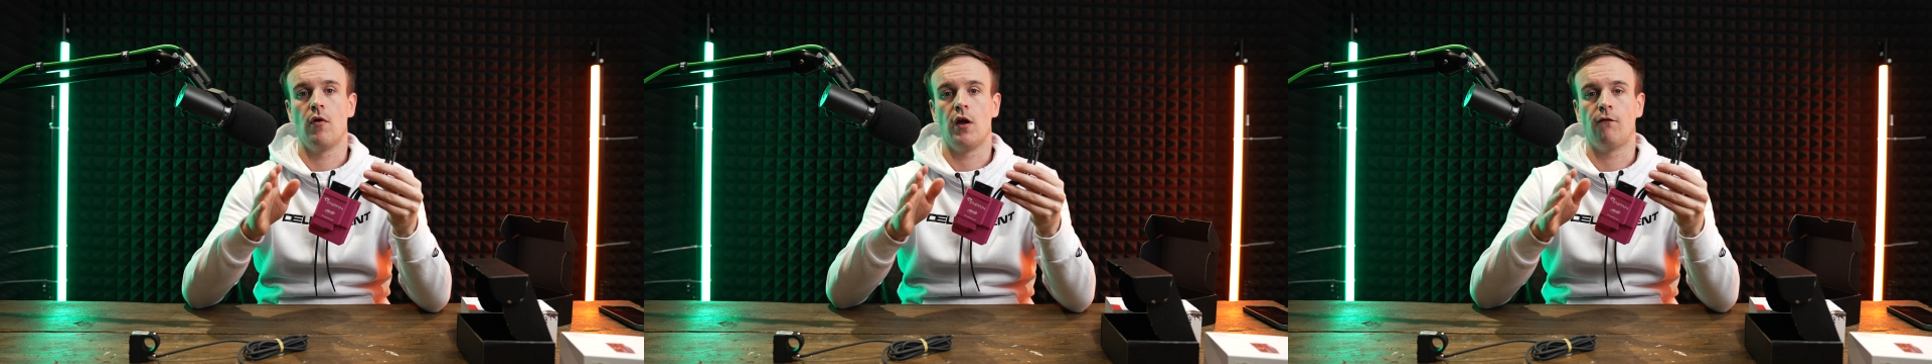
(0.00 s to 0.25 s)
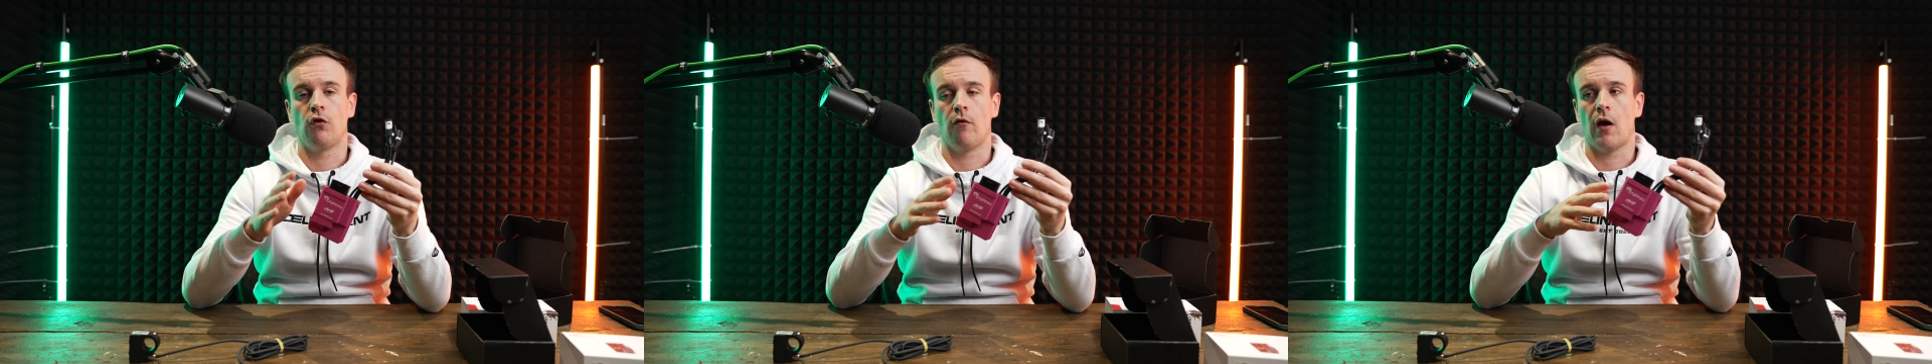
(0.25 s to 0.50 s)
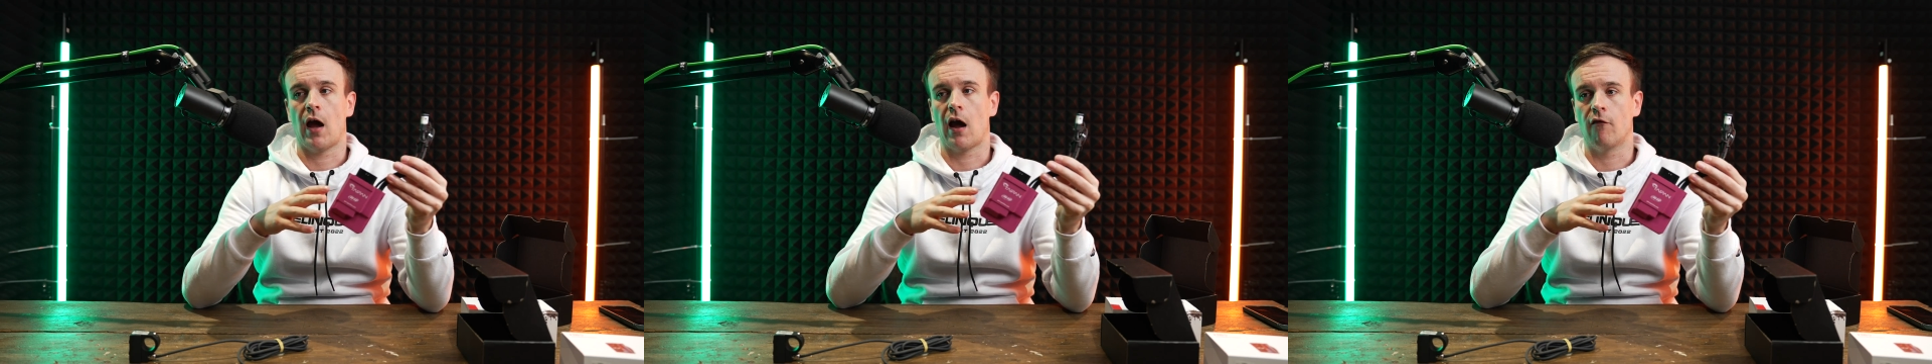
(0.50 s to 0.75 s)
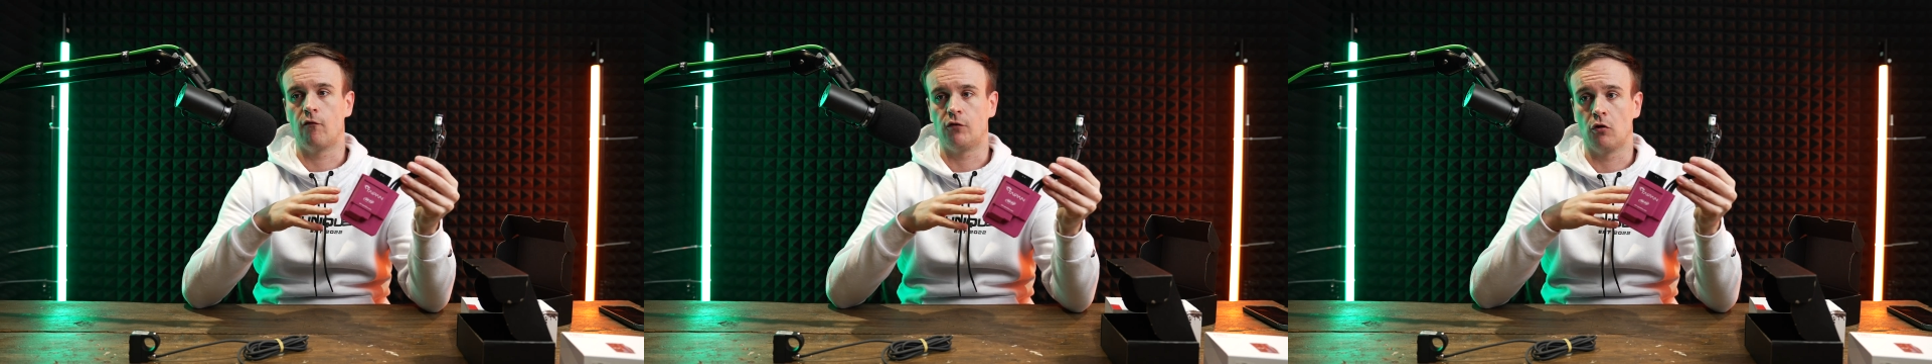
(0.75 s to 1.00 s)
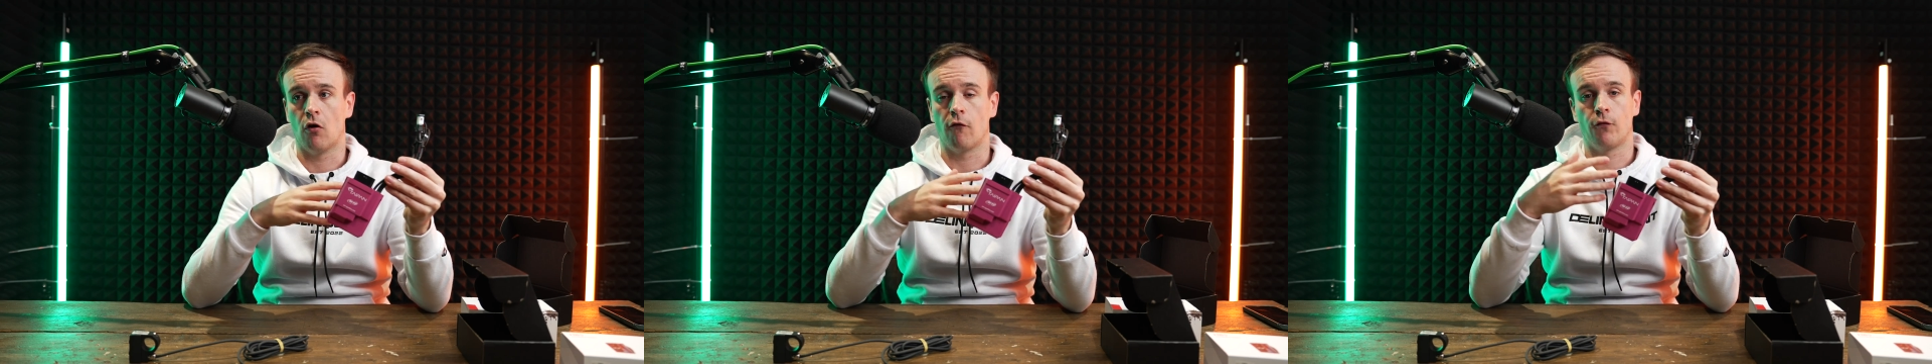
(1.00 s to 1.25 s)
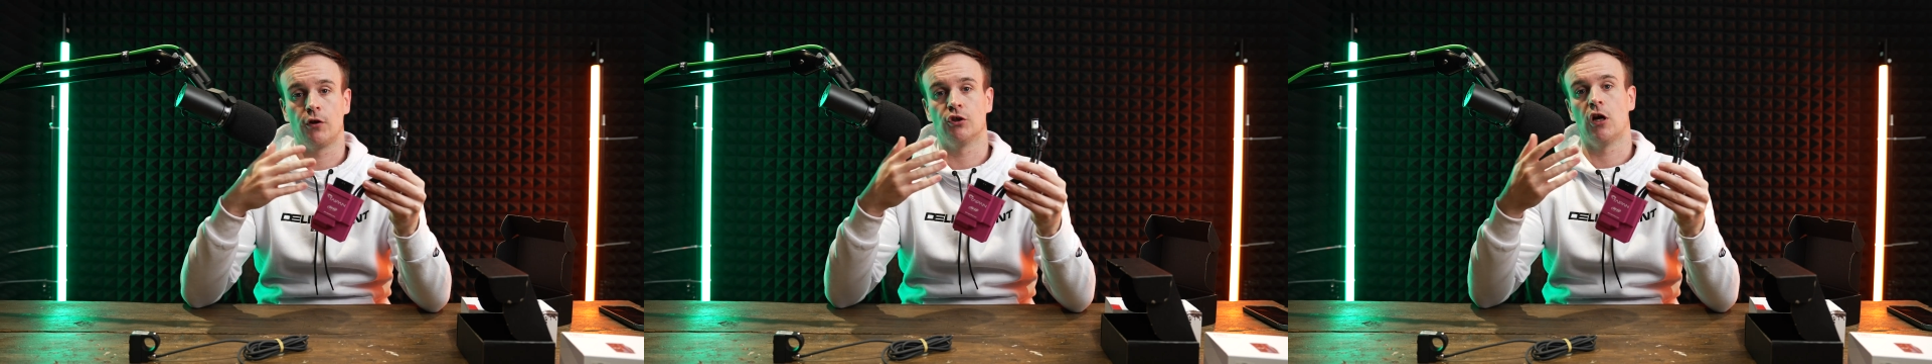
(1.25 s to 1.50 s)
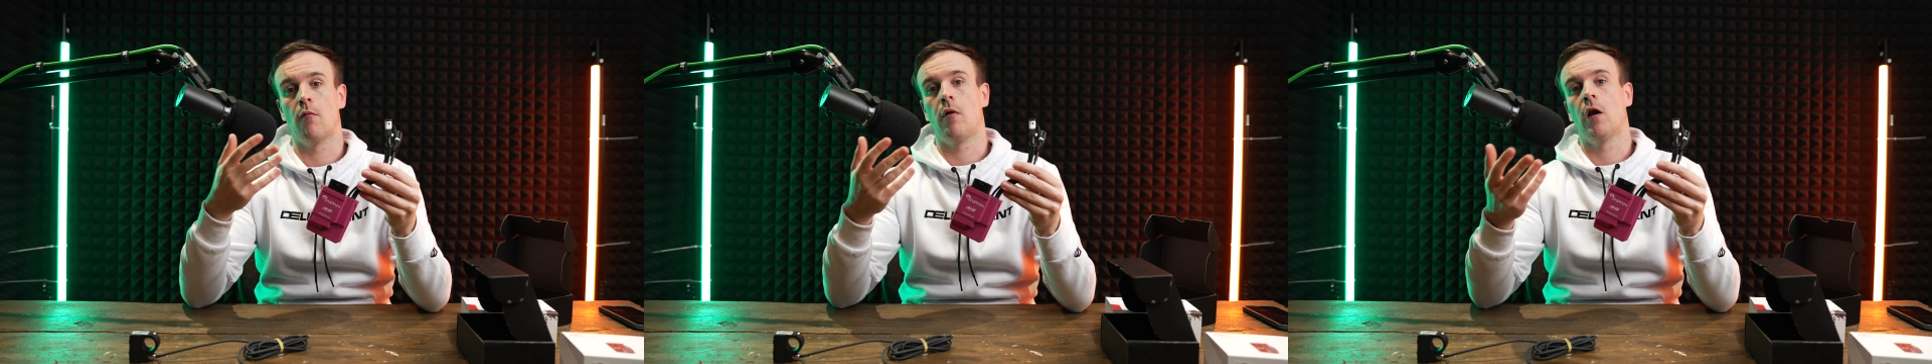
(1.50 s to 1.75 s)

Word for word: if you have got, for example,